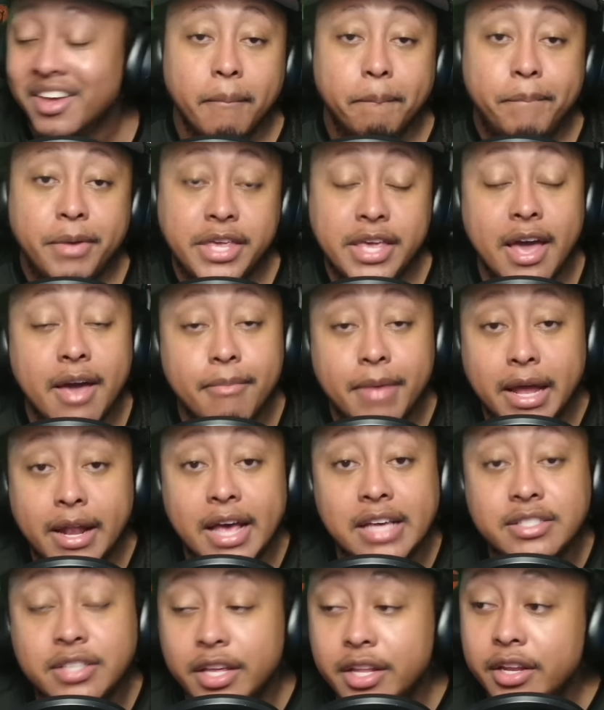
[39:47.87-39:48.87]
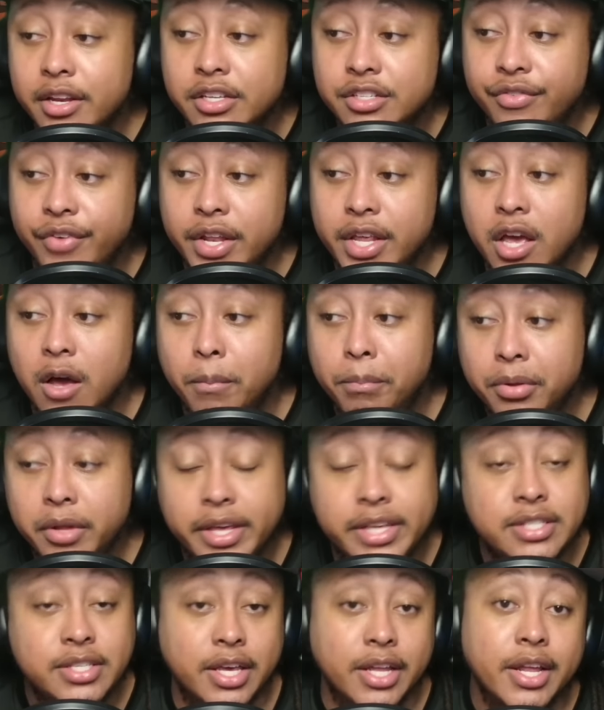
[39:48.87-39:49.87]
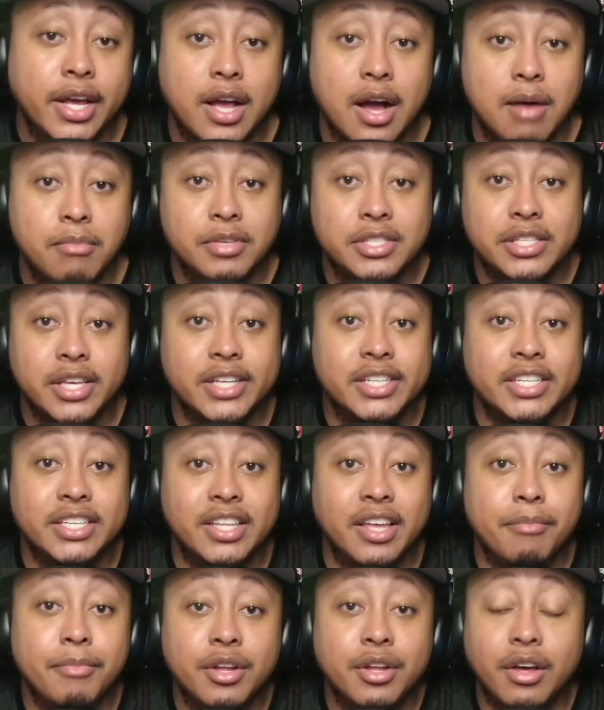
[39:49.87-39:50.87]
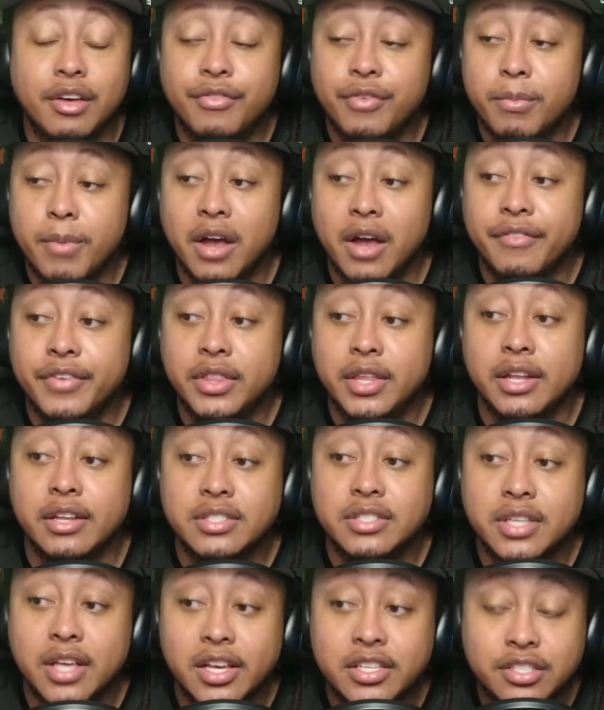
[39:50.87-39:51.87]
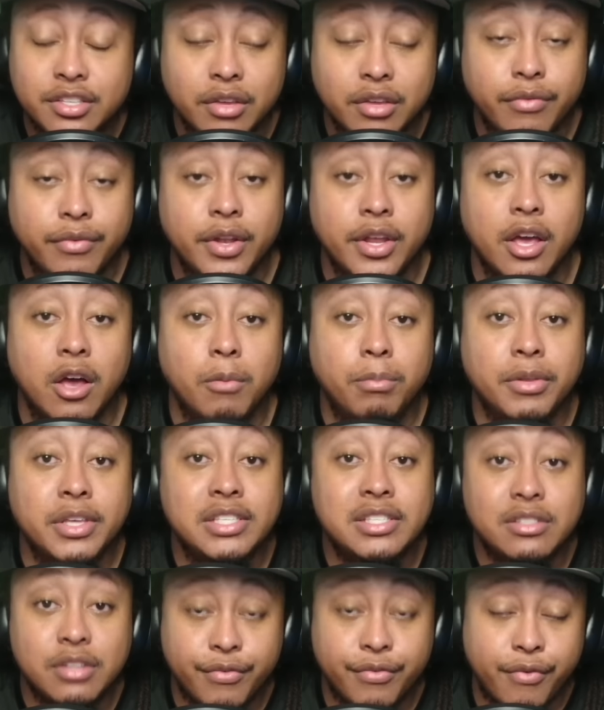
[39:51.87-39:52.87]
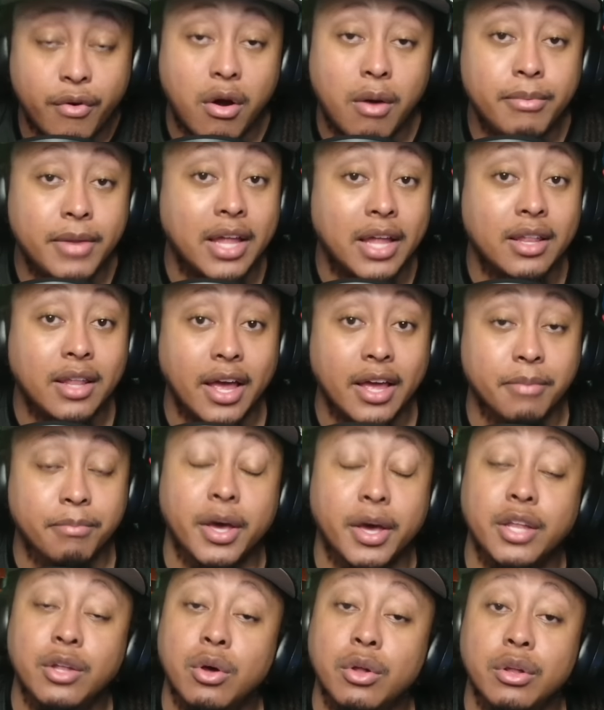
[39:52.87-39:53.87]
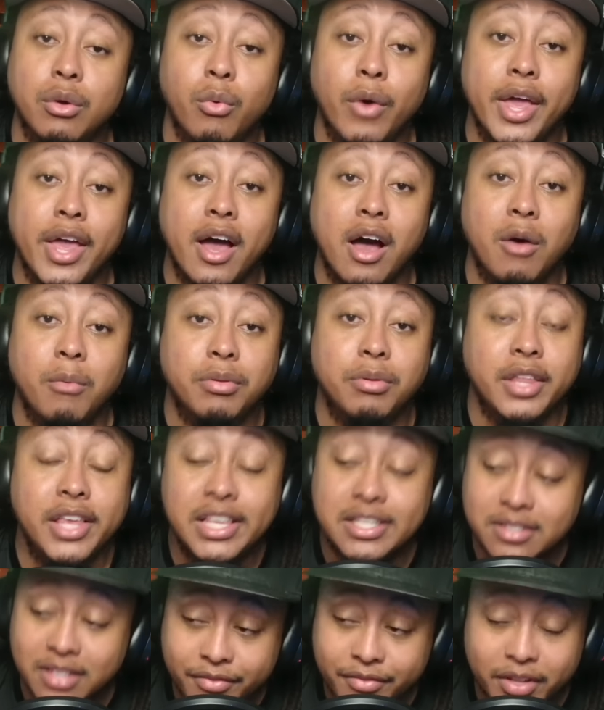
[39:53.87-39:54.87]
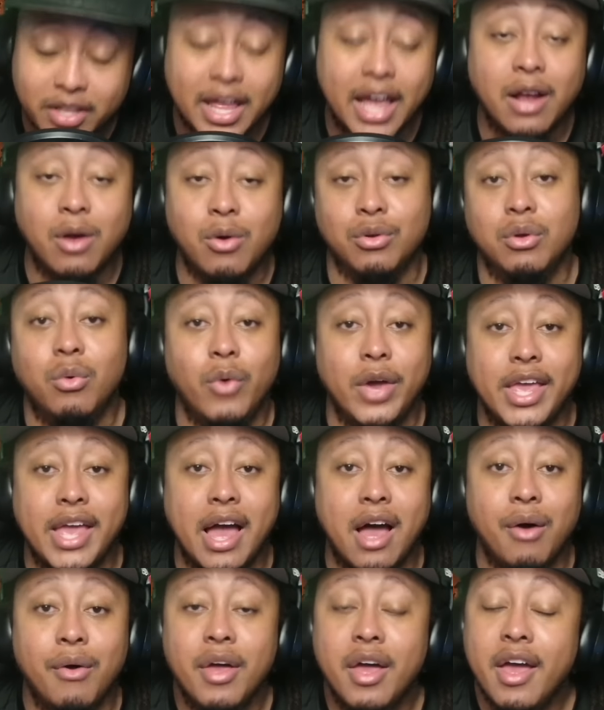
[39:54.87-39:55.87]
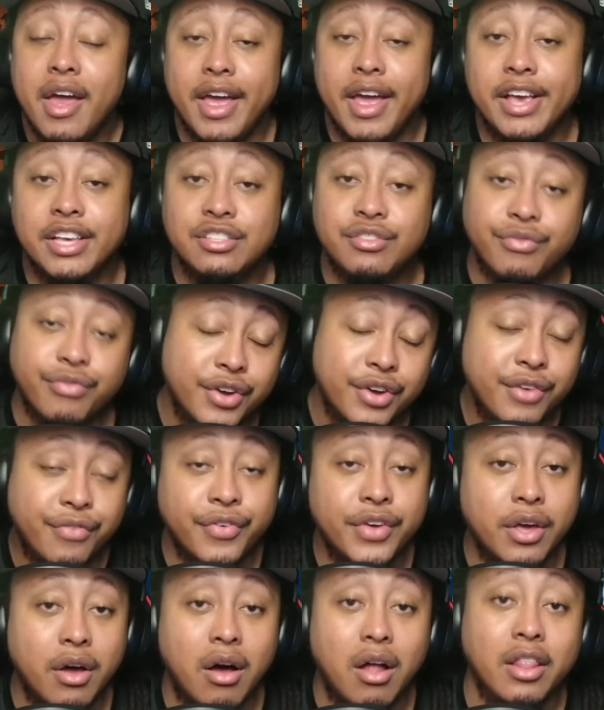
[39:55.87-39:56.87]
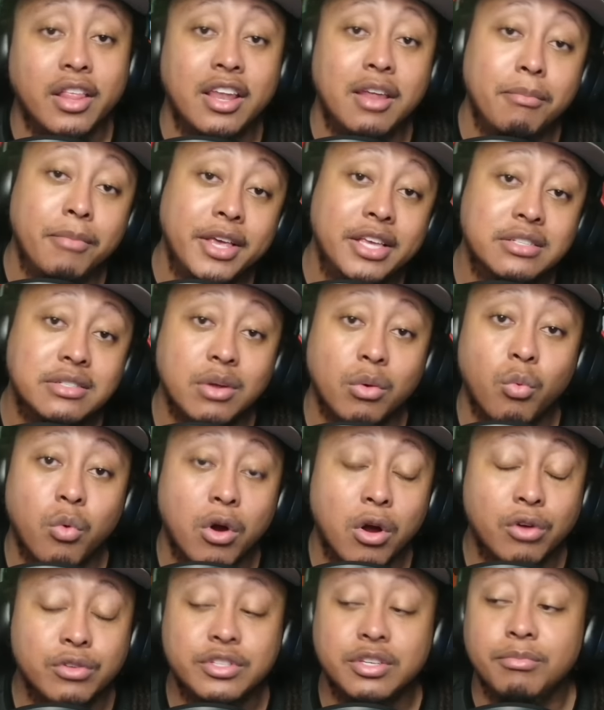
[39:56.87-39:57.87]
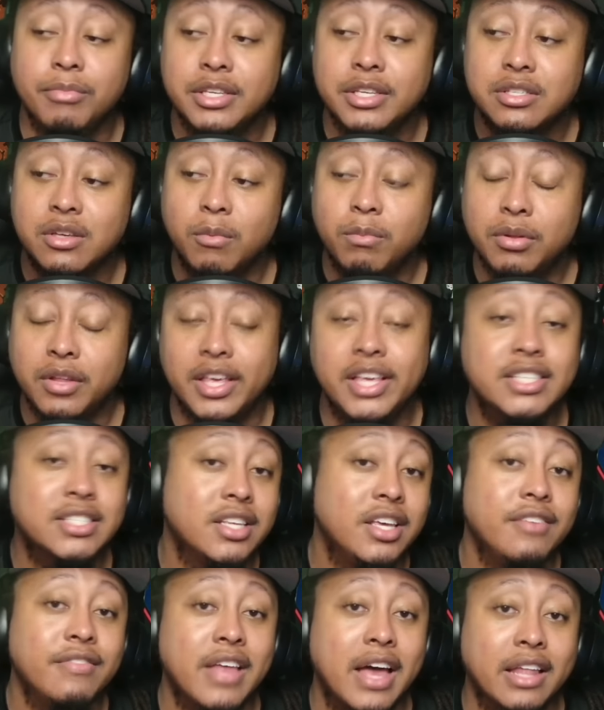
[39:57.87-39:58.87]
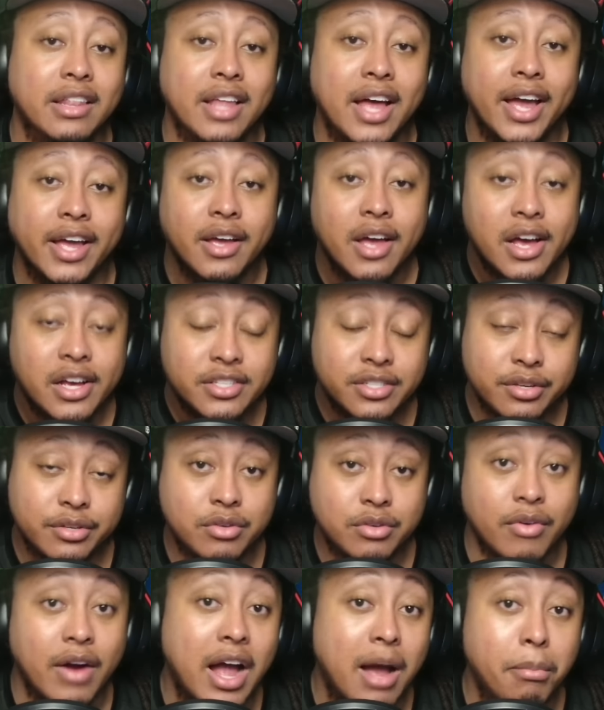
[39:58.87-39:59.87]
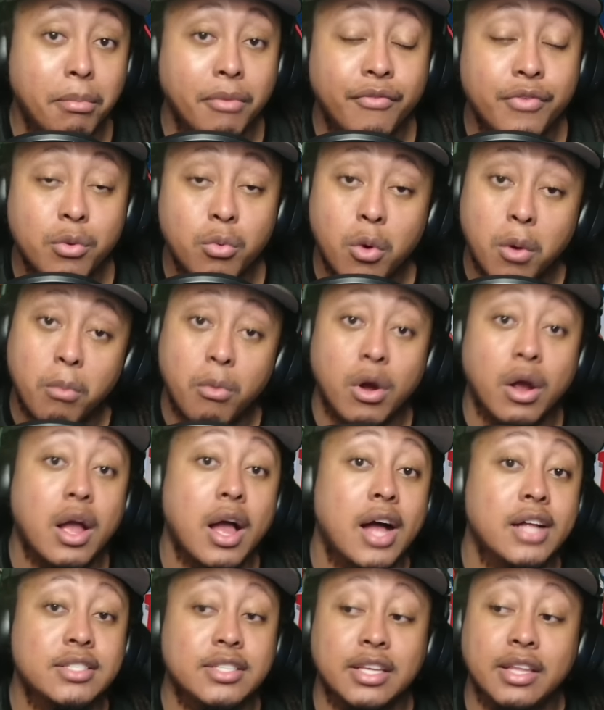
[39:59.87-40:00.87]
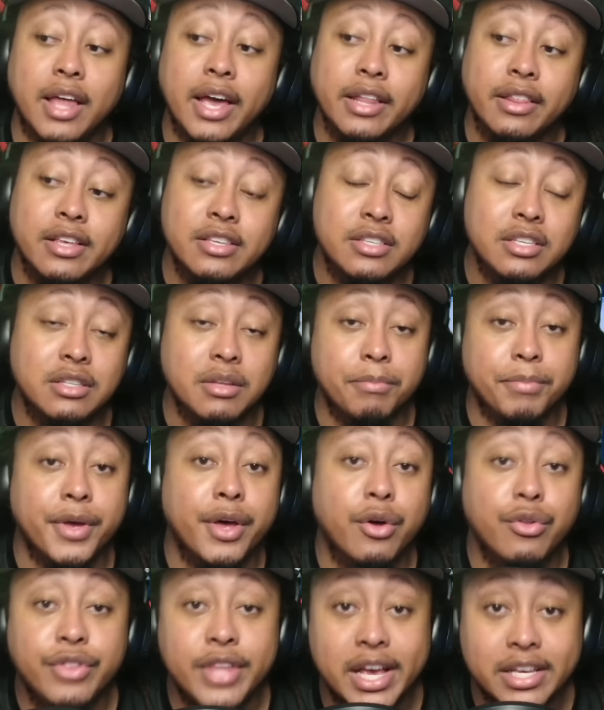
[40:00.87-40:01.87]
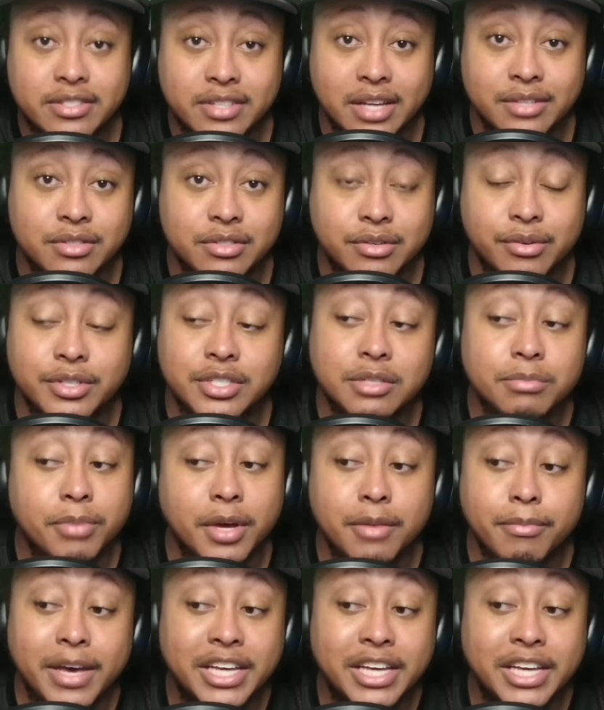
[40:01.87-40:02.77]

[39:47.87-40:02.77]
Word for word: But yeah, man, that's the end of this video. Please get in the comment section. Let me know how you feel about everything discussed in this video. Please stiff arm that like button on the way out. Please leave a like on the way out. It's free for y'all and it means the world to me. So please leave that like. Subscribe if you you want more content like this, hit the bell next to that subscription button.